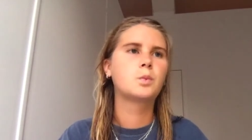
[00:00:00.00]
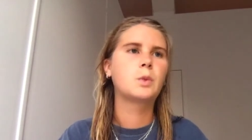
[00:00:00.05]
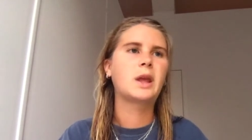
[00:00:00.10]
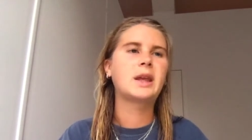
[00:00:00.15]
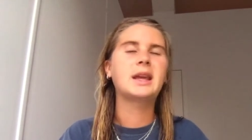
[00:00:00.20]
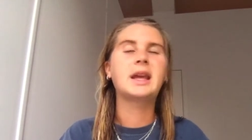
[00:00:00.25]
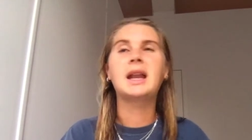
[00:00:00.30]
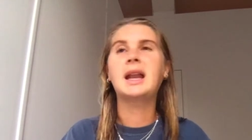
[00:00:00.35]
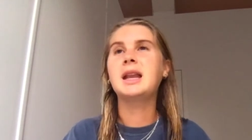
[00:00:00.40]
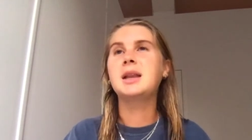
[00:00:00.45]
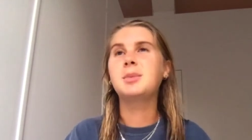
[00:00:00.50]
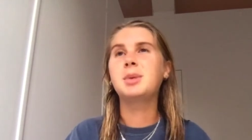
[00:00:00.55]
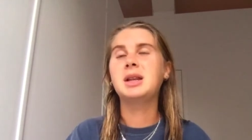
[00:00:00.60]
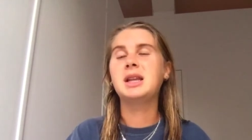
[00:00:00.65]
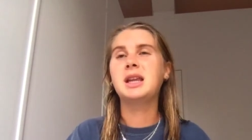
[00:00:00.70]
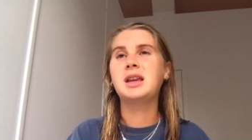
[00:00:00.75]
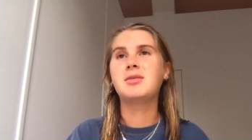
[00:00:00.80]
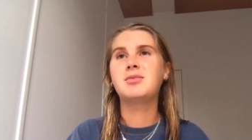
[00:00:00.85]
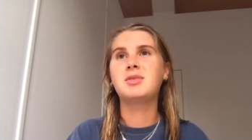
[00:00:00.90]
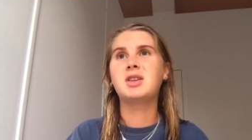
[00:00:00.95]
Can anybody
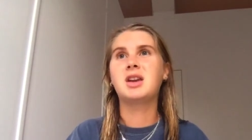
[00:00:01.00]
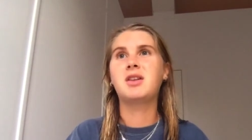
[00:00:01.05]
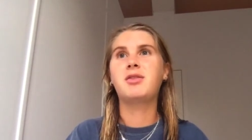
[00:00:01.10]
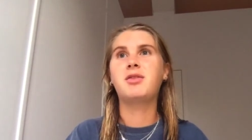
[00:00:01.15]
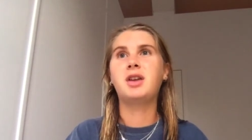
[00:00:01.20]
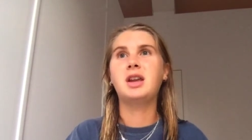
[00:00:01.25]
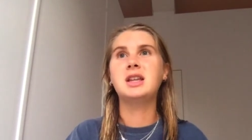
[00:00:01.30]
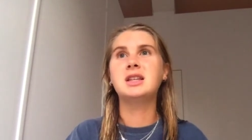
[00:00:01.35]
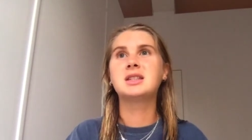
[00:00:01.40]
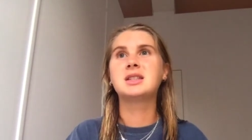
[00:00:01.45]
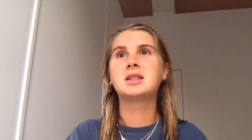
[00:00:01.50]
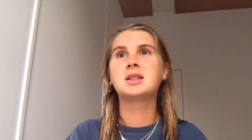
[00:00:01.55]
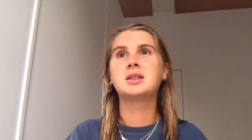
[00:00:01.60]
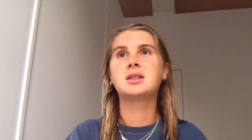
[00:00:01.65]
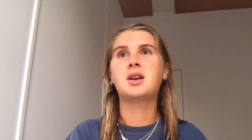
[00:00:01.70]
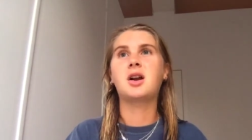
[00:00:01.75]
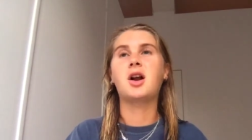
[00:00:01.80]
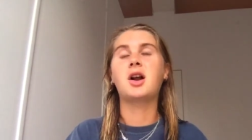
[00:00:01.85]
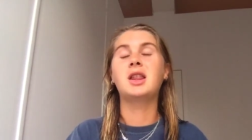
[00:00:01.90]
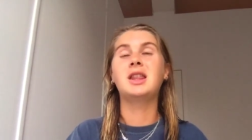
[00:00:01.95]
give me a face?
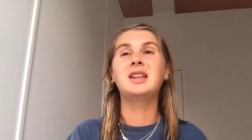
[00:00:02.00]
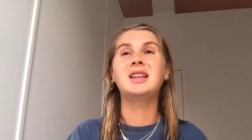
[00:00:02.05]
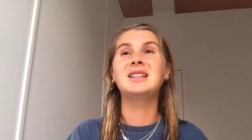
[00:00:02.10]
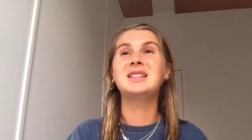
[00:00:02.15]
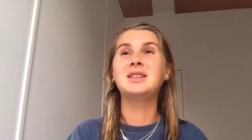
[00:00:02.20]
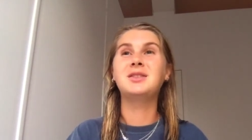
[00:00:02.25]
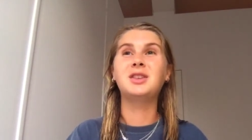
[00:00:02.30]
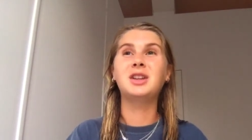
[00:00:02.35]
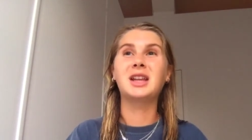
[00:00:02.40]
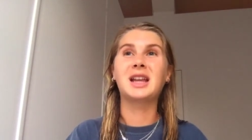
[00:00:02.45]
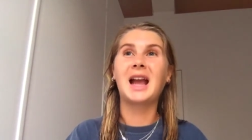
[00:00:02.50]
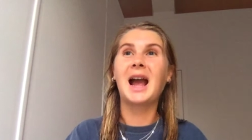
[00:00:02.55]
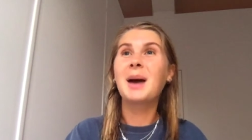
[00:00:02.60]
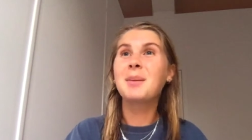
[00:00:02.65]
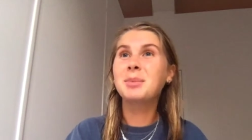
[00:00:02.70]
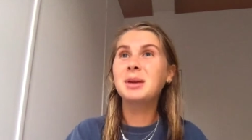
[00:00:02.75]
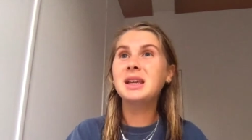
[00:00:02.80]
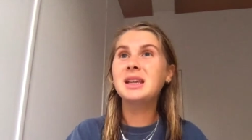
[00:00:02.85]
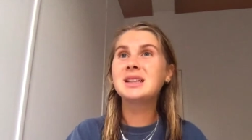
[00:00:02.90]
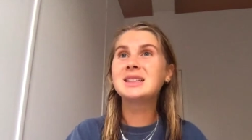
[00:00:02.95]
Is he feeling
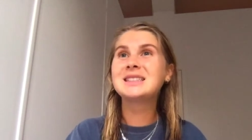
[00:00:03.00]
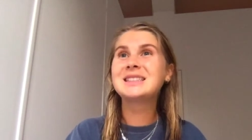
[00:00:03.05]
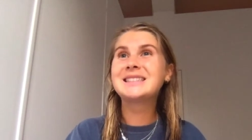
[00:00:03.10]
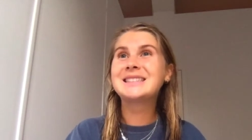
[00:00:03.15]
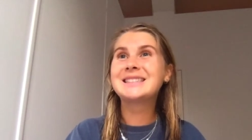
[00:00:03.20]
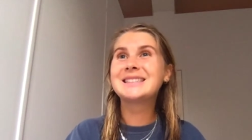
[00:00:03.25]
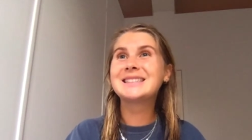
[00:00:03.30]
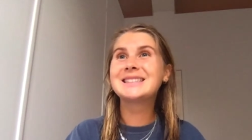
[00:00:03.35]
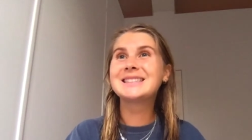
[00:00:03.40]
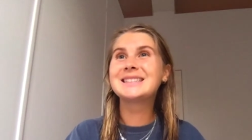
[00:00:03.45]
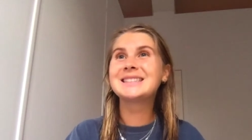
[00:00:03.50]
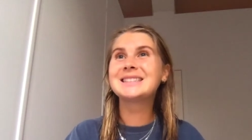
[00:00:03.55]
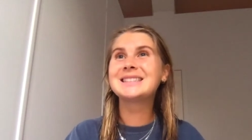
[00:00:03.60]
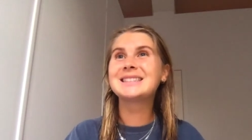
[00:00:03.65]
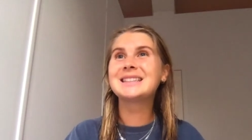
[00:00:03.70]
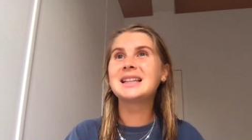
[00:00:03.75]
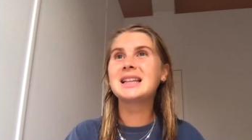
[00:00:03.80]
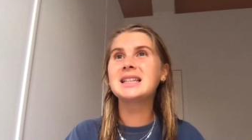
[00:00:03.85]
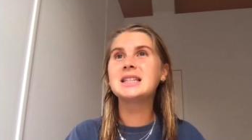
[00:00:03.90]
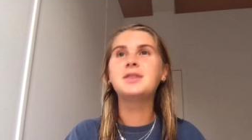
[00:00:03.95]
happy? Is
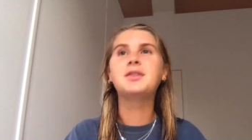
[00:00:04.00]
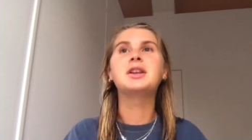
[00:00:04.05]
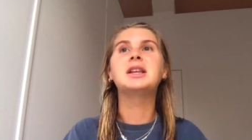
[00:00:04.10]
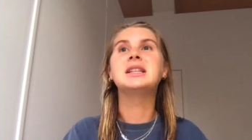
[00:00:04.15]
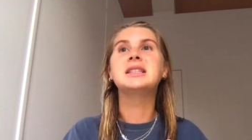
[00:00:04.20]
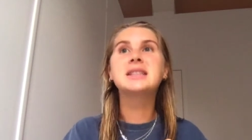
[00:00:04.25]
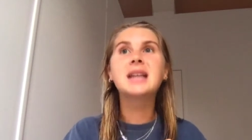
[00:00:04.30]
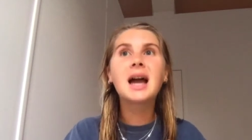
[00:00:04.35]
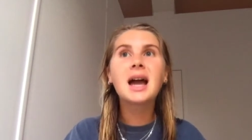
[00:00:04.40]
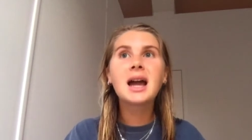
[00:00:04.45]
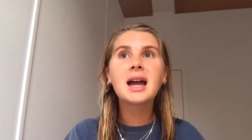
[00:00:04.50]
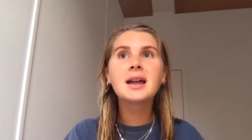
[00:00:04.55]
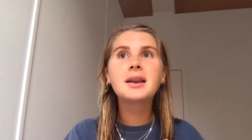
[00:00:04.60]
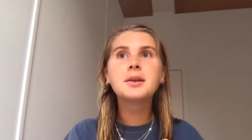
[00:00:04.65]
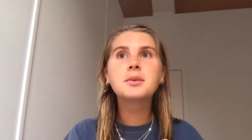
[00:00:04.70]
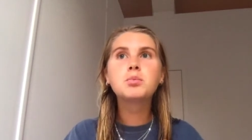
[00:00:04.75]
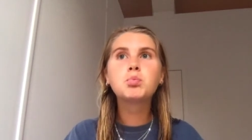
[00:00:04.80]
he feeling sad?